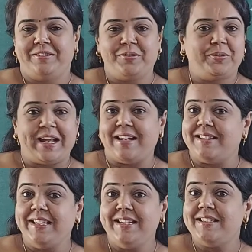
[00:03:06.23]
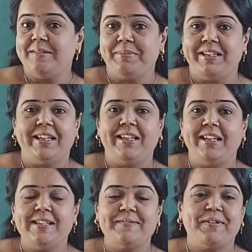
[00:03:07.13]
So as he is imitating
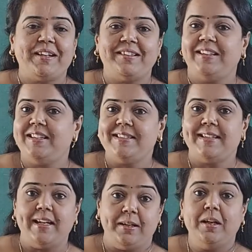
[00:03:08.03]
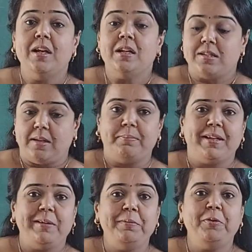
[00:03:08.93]
his father, he is saying,
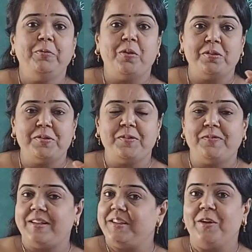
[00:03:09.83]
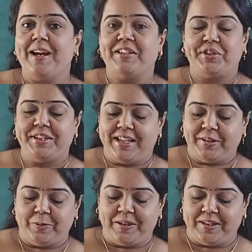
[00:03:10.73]
sometimes you walk so fast. Your action I
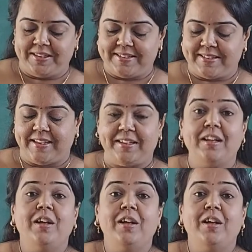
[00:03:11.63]
don't understand.